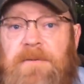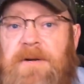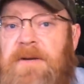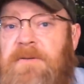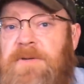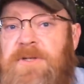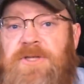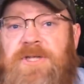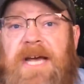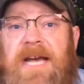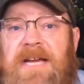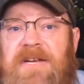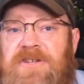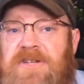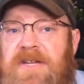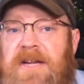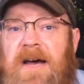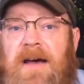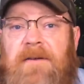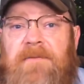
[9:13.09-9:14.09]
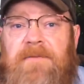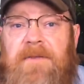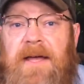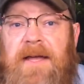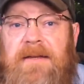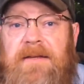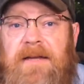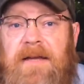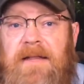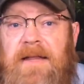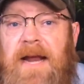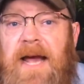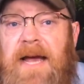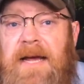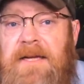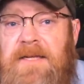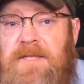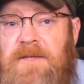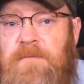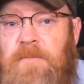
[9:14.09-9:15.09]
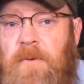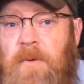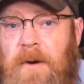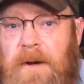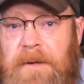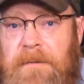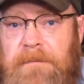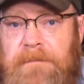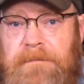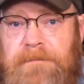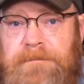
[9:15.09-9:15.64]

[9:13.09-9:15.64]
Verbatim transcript: but it was changed enough that, uh, that I could support it.